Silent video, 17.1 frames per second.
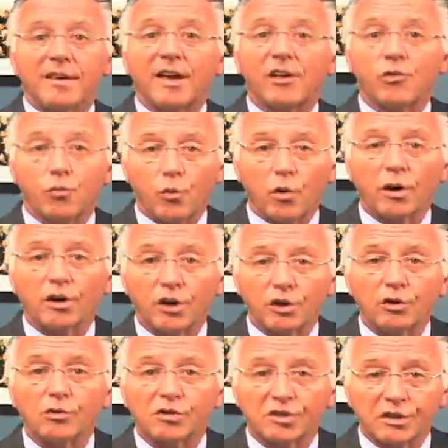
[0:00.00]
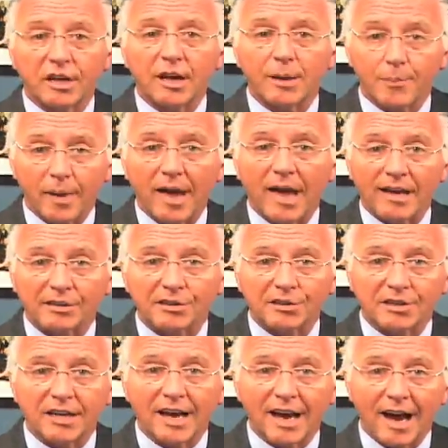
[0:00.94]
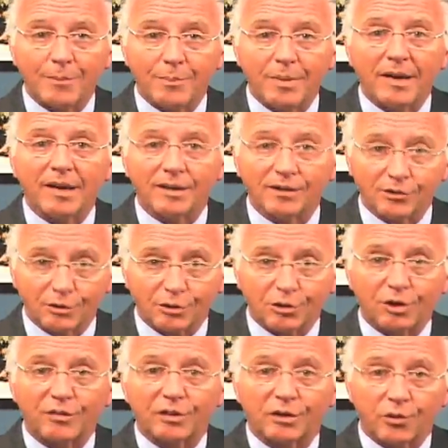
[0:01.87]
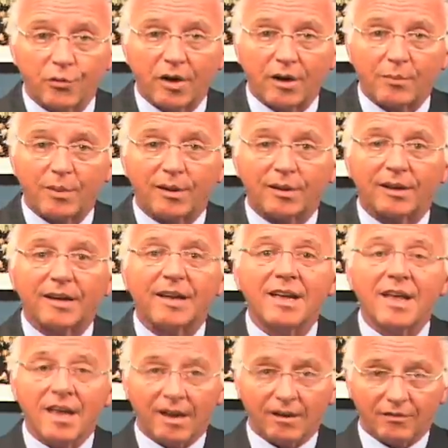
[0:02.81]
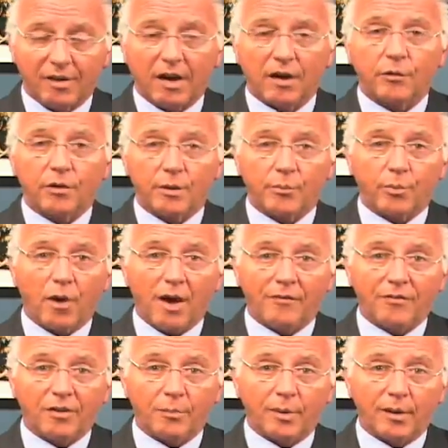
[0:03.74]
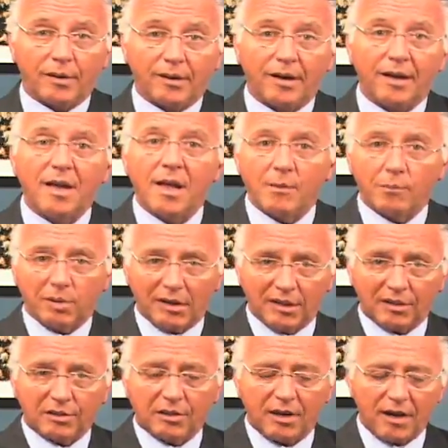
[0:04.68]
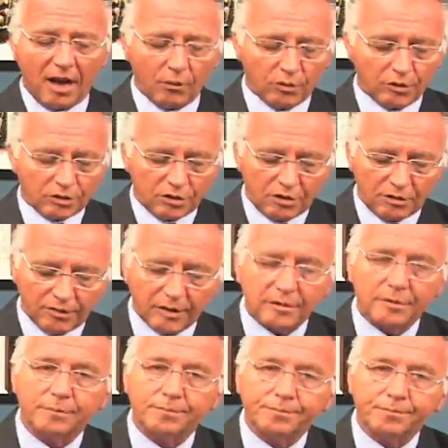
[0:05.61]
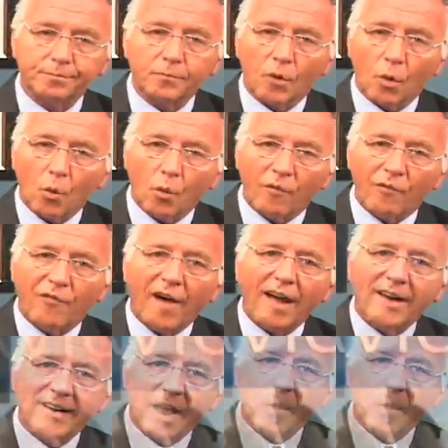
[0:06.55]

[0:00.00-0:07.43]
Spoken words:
Yes, we're going to do SCIP, S-C-I-P, service, credibility, integrity, profitability. But let's start out with service. Find